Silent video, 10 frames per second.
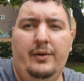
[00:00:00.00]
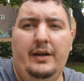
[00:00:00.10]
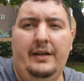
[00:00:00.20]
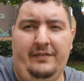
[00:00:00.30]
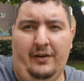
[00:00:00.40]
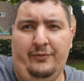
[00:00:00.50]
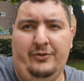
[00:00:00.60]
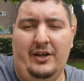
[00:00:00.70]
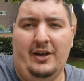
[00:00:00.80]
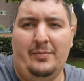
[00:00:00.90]
It's
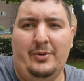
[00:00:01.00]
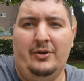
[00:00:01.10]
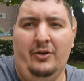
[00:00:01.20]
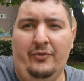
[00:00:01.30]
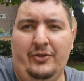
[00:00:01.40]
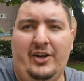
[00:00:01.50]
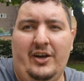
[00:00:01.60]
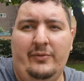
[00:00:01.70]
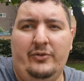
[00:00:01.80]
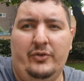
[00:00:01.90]
obviously open other
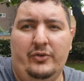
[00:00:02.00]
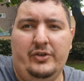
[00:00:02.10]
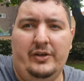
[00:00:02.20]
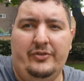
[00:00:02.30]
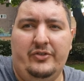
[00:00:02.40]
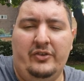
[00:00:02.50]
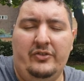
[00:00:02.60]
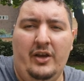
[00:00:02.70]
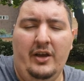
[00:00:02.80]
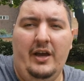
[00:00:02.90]
times for
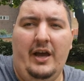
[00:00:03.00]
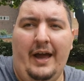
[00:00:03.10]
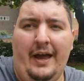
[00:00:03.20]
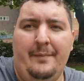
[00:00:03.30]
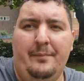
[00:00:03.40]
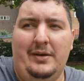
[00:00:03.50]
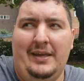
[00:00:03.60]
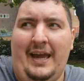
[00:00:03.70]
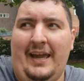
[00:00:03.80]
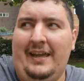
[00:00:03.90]
services, but
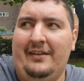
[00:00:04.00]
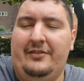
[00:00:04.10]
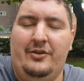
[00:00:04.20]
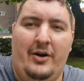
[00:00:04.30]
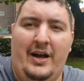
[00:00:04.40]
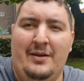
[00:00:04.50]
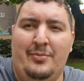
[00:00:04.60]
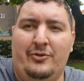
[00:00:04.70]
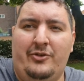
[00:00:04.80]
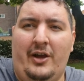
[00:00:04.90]
yeah, it's not
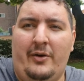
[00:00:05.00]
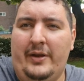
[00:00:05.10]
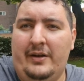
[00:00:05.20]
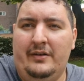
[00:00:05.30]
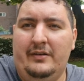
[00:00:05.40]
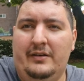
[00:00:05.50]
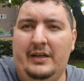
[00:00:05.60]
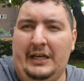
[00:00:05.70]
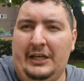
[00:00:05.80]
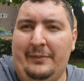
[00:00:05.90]
able to go in
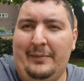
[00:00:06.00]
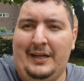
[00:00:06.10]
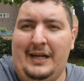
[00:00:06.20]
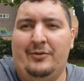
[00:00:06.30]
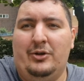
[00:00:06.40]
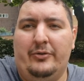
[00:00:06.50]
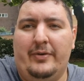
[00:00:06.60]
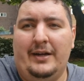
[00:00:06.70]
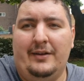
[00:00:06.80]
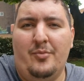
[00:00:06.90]
and have a look
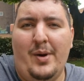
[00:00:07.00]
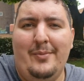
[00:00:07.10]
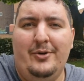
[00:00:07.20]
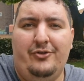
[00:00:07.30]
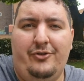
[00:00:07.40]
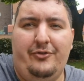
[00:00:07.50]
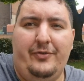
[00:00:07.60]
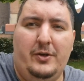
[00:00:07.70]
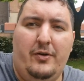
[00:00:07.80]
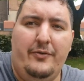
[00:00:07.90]
around at the moment due to
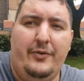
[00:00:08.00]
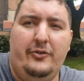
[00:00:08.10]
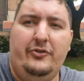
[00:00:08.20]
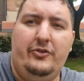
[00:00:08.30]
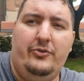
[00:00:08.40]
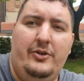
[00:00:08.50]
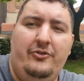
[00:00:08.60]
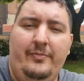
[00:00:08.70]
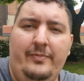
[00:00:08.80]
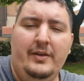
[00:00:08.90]
the coronavirus situation.